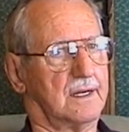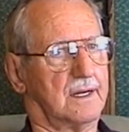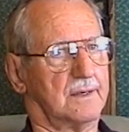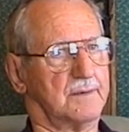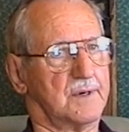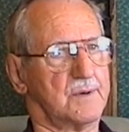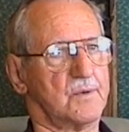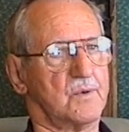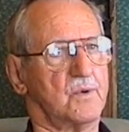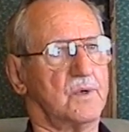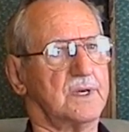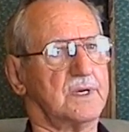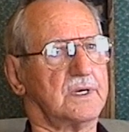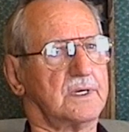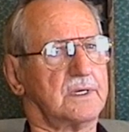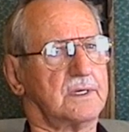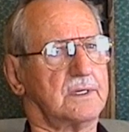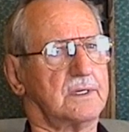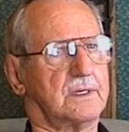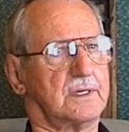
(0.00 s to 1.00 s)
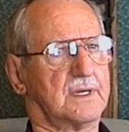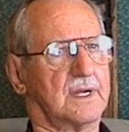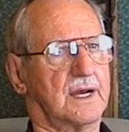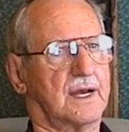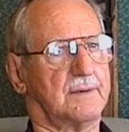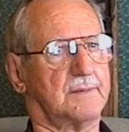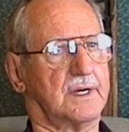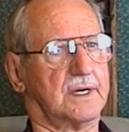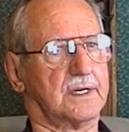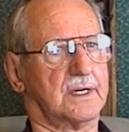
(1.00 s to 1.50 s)
I remember one
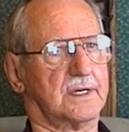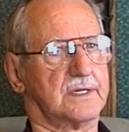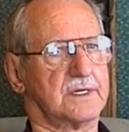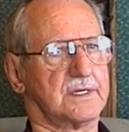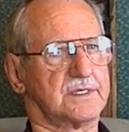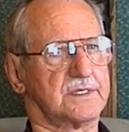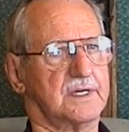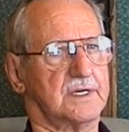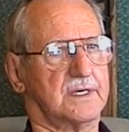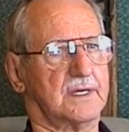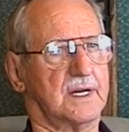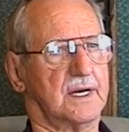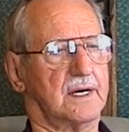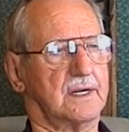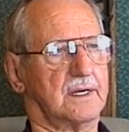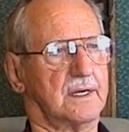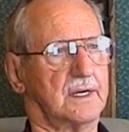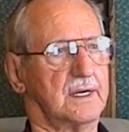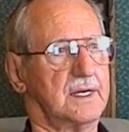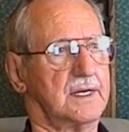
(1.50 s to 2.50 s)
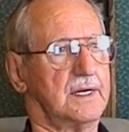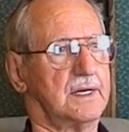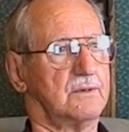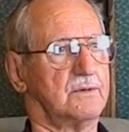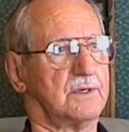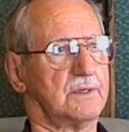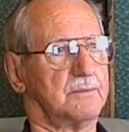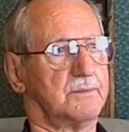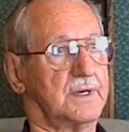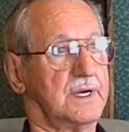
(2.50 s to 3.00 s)
time I got to sit down, and a lady
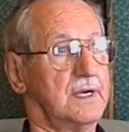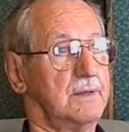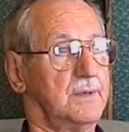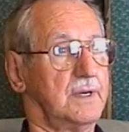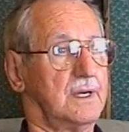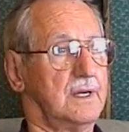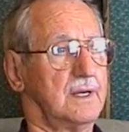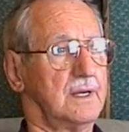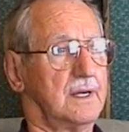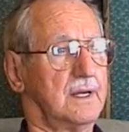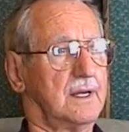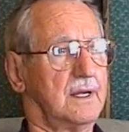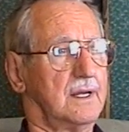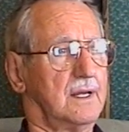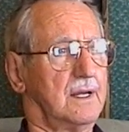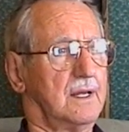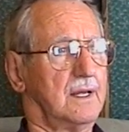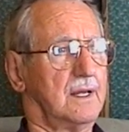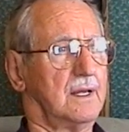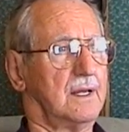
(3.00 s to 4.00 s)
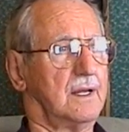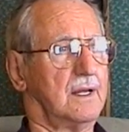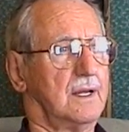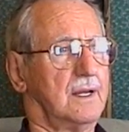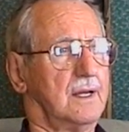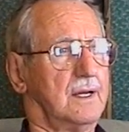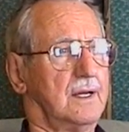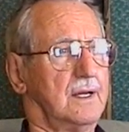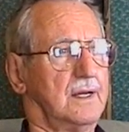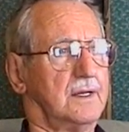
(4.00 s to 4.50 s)
with a baby
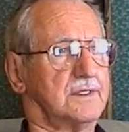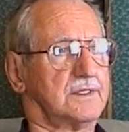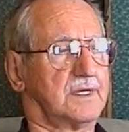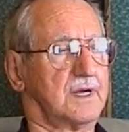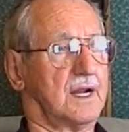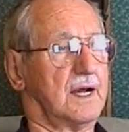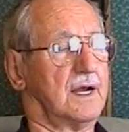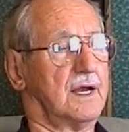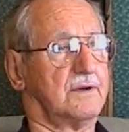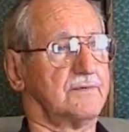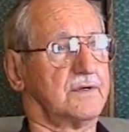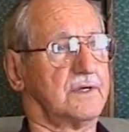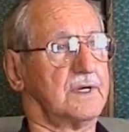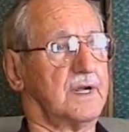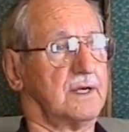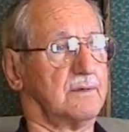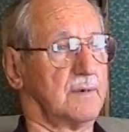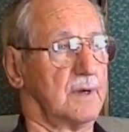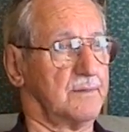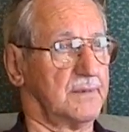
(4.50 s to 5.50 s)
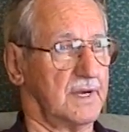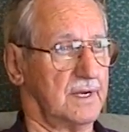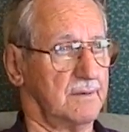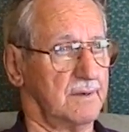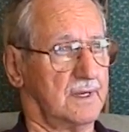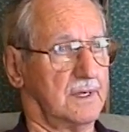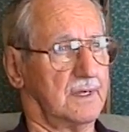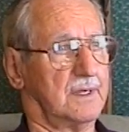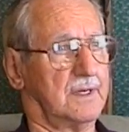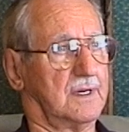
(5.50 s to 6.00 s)
said, I have to take my
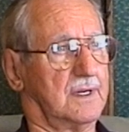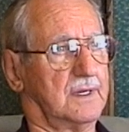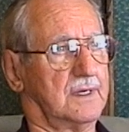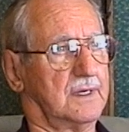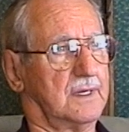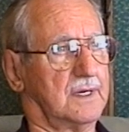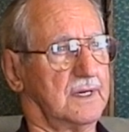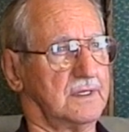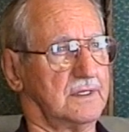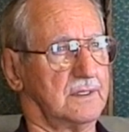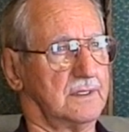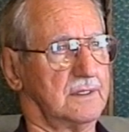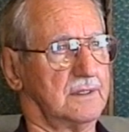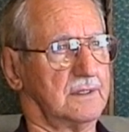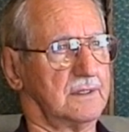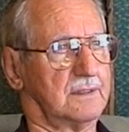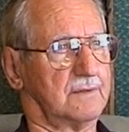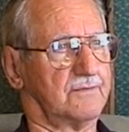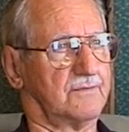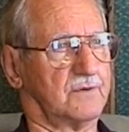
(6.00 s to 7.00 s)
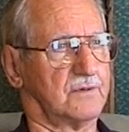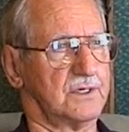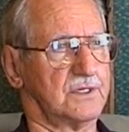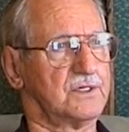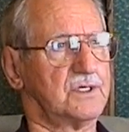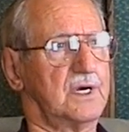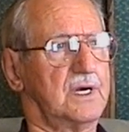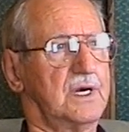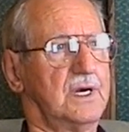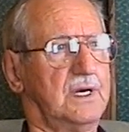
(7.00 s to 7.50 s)
baby and for a
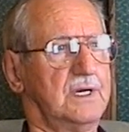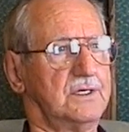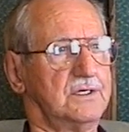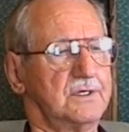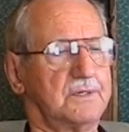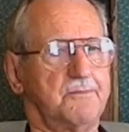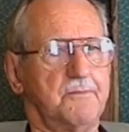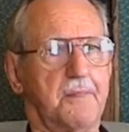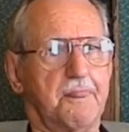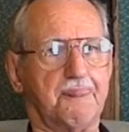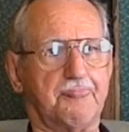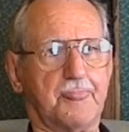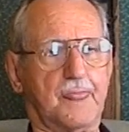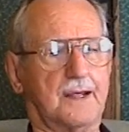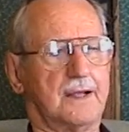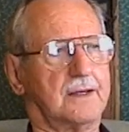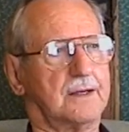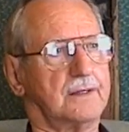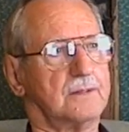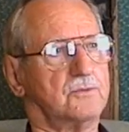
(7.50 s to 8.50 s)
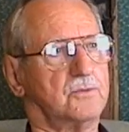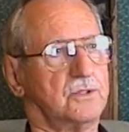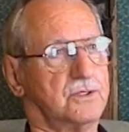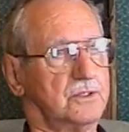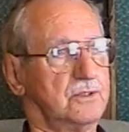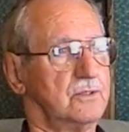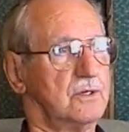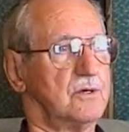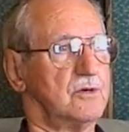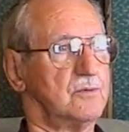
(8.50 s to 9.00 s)
change. Would
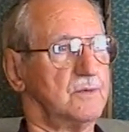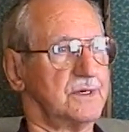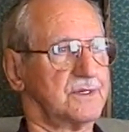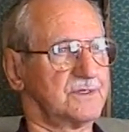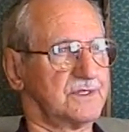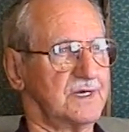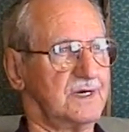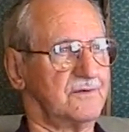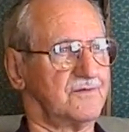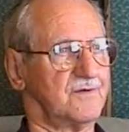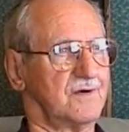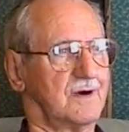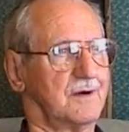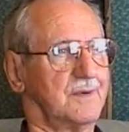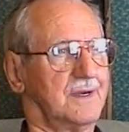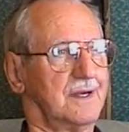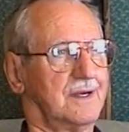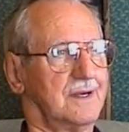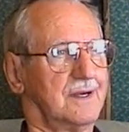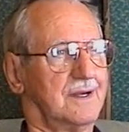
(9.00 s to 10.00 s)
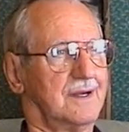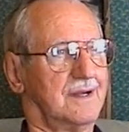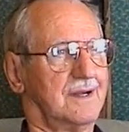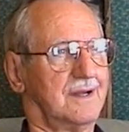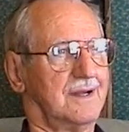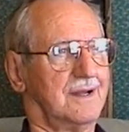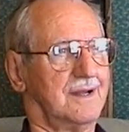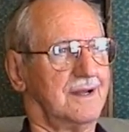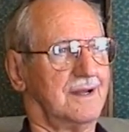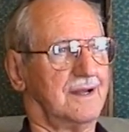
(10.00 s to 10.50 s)
you hold my seat for me?
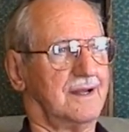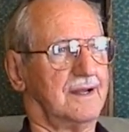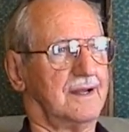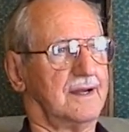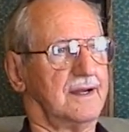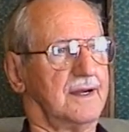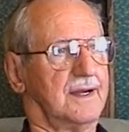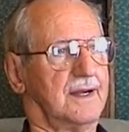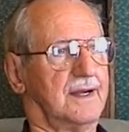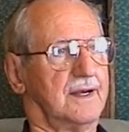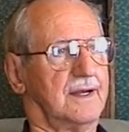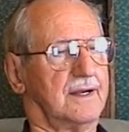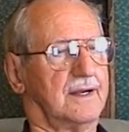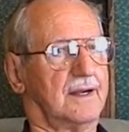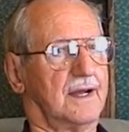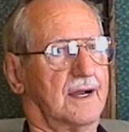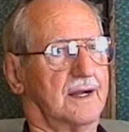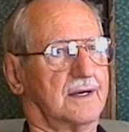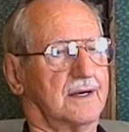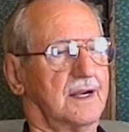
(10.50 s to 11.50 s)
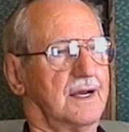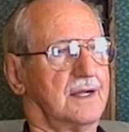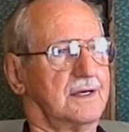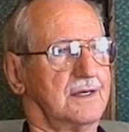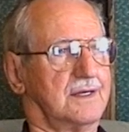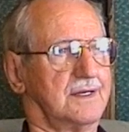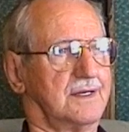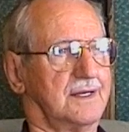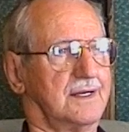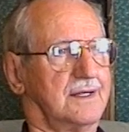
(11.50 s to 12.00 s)
Mm-hmm. And I
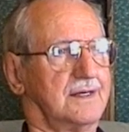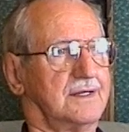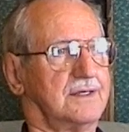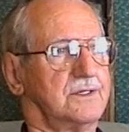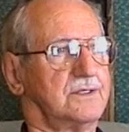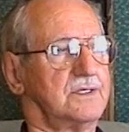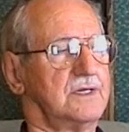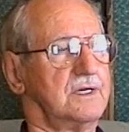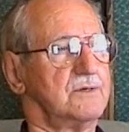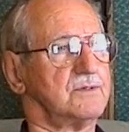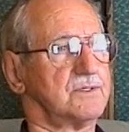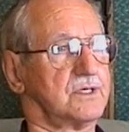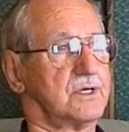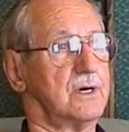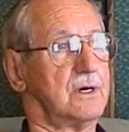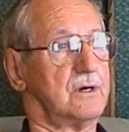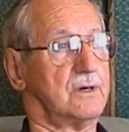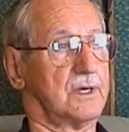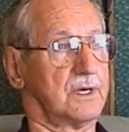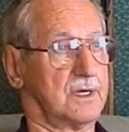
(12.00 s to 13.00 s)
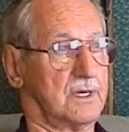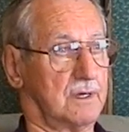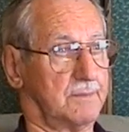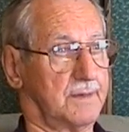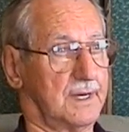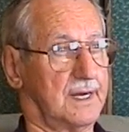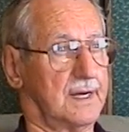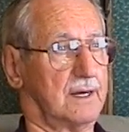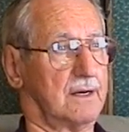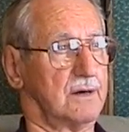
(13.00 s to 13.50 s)
gladly did, and she was gone a
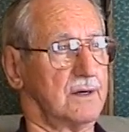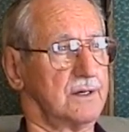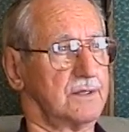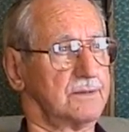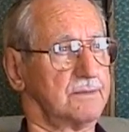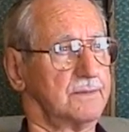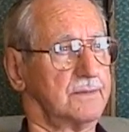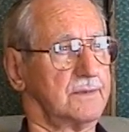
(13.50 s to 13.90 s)
couple hours.